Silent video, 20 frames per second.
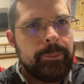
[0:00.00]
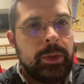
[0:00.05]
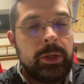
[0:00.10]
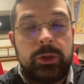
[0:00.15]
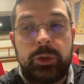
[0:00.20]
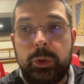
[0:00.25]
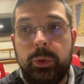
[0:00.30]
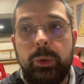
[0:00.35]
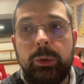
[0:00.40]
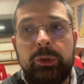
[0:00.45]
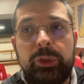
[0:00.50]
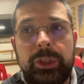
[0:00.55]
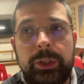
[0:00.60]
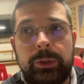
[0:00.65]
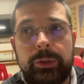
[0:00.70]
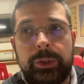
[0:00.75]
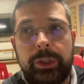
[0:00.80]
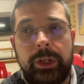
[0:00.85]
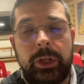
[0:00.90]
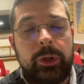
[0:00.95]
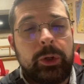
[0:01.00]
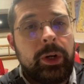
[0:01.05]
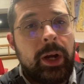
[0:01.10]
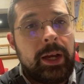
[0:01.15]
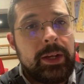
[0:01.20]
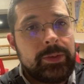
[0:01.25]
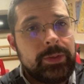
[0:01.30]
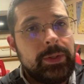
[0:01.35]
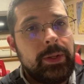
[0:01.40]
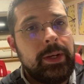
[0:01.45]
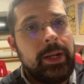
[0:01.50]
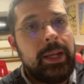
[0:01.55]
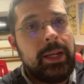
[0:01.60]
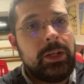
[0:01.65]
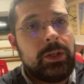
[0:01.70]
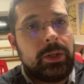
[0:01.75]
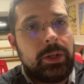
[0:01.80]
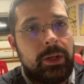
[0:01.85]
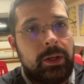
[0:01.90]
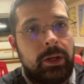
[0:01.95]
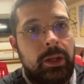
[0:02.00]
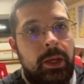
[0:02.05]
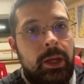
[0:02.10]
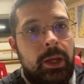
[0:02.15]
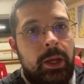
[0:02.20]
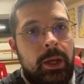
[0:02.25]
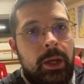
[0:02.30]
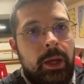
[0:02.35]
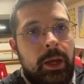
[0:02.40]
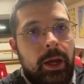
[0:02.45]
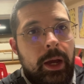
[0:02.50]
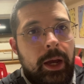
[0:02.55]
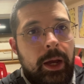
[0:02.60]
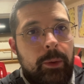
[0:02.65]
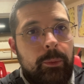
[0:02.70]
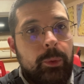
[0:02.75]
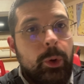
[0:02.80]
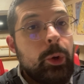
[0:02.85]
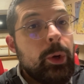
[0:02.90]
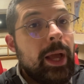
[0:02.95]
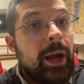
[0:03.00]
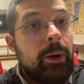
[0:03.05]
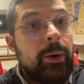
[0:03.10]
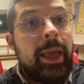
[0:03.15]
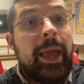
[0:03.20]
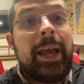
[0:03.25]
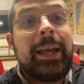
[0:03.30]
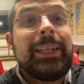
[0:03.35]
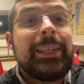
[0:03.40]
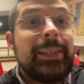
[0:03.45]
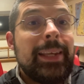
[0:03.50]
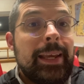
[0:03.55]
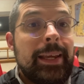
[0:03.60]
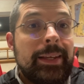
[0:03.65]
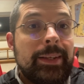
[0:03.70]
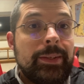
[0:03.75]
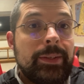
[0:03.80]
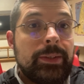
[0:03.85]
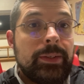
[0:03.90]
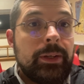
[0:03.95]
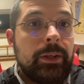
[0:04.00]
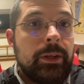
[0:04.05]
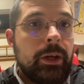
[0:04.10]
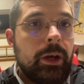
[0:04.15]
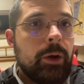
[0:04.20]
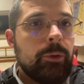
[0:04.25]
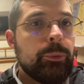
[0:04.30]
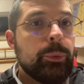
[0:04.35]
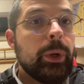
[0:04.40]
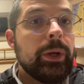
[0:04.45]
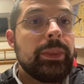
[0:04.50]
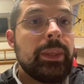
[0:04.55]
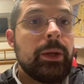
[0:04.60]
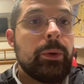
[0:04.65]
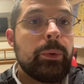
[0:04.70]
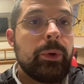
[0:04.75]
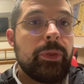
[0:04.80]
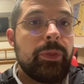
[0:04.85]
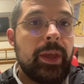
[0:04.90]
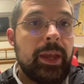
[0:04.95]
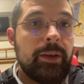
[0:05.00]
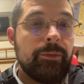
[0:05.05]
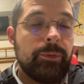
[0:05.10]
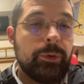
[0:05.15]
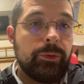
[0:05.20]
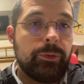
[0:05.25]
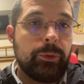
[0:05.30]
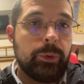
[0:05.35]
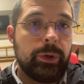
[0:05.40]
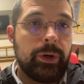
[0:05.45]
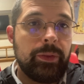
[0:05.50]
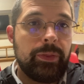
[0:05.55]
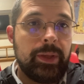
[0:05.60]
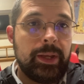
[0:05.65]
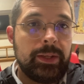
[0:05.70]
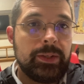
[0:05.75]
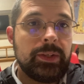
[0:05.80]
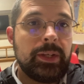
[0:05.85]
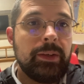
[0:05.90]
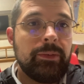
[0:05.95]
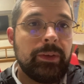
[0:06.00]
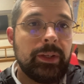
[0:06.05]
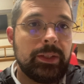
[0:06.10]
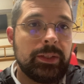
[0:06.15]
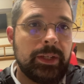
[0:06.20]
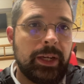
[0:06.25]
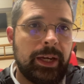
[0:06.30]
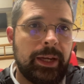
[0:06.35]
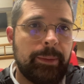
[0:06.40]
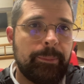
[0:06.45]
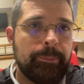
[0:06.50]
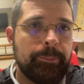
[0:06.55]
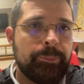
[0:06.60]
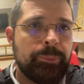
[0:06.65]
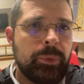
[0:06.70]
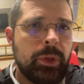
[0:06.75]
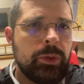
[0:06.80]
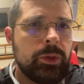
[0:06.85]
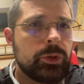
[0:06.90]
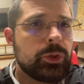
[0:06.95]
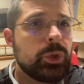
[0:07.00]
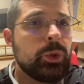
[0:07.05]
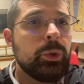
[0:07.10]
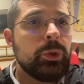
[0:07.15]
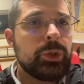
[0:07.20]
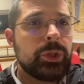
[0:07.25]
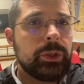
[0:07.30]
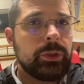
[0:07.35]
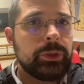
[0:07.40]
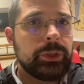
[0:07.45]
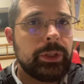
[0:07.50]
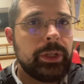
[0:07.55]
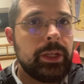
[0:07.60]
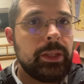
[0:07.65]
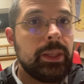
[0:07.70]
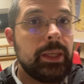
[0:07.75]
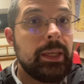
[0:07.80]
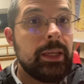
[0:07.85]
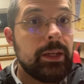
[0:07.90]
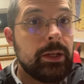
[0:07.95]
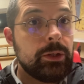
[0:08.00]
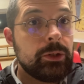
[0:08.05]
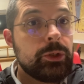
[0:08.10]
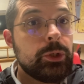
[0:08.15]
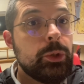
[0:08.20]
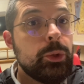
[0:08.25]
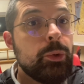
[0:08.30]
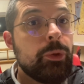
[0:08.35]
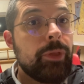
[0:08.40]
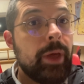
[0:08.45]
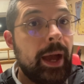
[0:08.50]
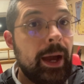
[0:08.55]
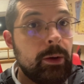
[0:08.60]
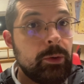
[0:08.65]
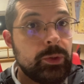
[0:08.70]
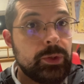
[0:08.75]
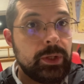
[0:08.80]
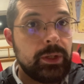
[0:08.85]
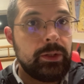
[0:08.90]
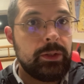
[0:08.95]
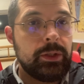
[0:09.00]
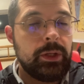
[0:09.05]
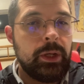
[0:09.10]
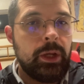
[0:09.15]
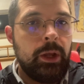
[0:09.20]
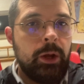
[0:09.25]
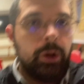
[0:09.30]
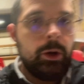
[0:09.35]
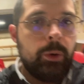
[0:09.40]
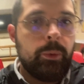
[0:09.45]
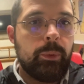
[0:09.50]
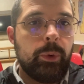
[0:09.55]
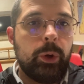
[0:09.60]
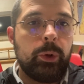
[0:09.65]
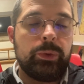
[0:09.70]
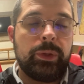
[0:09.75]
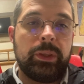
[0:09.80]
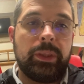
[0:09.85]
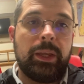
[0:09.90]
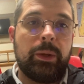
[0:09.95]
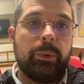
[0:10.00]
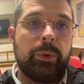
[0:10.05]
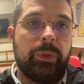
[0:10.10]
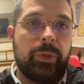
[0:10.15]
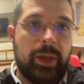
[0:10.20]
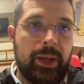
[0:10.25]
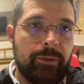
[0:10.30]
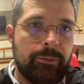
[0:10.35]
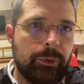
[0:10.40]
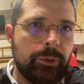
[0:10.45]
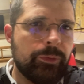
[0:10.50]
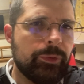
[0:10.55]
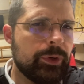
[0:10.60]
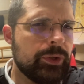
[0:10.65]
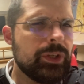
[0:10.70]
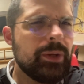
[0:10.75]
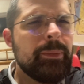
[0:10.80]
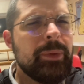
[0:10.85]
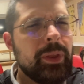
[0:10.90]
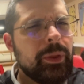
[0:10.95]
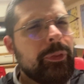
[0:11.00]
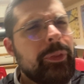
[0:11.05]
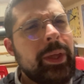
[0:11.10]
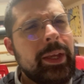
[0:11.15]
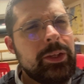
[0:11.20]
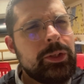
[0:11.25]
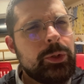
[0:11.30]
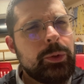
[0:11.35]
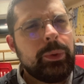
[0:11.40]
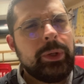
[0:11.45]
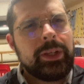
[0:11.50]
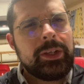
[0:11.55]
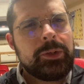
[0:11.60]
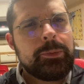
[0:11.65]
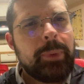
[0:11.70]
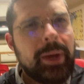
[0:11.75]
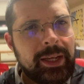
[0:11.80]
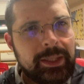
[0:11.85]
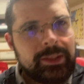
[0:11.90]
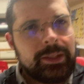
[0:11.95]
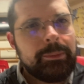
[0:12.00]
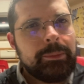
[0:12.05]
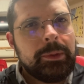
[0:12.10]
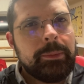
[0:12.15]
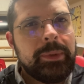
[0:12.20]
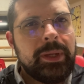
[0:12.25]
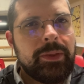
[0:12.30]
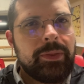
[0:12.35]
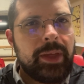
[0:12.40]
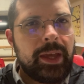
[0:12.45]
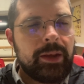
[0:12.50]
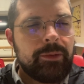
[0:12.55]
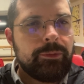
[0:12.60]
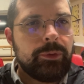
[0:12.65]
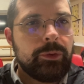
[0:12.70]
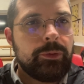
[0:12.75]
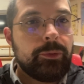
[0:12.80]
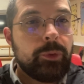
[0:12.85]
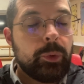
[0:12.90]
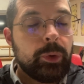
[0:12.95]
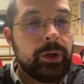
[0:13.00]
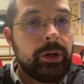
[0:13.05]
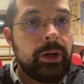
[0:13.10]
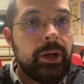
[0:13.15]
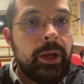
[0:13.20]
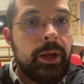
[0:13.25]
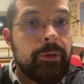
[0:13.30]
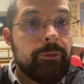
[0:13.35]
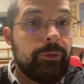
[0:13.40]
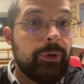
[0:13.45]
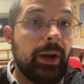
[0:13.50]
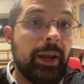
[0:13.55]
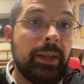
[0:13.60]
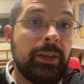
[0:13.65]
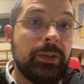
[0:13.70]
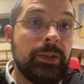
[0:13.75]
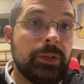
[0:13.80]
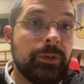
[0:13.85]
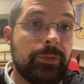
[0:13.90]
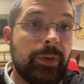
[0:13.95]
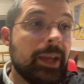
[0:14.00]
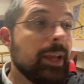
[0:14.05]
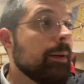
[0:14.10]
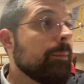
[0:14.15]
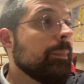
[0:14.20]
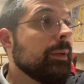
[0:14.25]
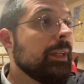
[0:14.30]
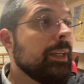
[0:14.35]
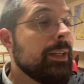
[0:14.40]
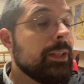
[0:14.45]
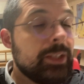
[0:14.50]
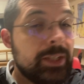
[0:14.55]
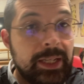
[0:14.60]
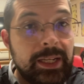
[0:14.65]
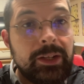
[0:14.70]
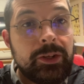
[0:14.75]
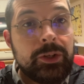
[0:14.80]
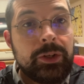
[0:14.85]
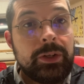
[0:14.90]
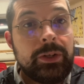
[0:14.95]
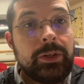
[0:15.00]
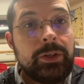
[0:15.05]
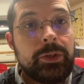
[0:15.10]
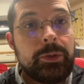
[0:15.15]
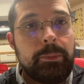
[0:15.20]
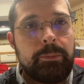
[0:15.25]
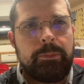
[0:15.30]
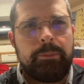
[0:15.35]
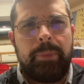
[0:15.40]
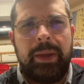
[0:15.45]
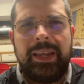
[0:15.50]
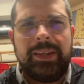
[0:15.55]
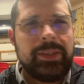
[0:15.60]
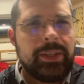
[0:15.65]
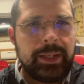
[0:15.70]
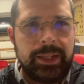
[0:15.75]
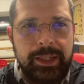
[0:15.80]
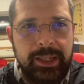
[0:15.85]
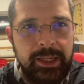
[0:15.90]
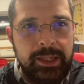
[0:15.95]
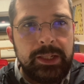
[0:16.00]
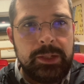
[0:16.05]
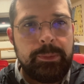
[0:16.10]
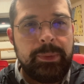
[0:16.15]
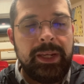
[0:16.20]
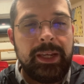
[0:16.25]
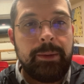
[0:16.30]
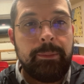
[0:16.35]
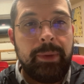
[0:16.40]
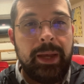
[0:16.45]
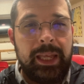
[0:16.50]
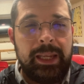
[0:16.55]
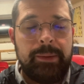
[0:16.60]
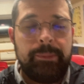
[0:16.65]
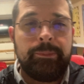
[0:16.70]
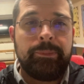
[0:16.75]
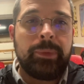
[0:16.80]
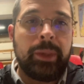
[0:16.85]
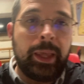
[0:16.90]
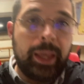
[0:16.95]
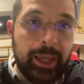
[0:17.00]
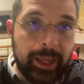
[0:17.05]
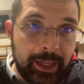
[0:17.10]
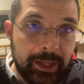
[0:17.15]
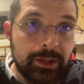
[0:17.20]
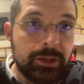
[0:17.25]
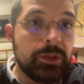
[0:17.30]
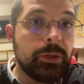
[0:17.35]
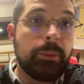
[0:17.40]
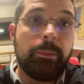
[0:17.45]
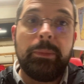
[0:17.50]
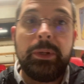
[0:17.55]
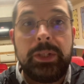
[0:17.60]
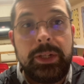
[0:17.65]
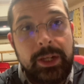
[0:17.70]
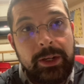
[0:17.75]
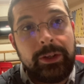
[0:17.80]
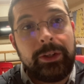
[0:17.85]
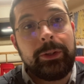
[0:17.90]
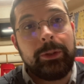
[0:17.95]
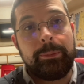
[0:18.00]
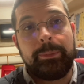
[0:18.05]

School children across the nation wrote out essays of what they were thankful for at Thanksgiving time. The school children in the year 2000 wrote that they were thankful for some of the things you would expect them to be thankful for: friends, family, teachers, basic needs being met, and material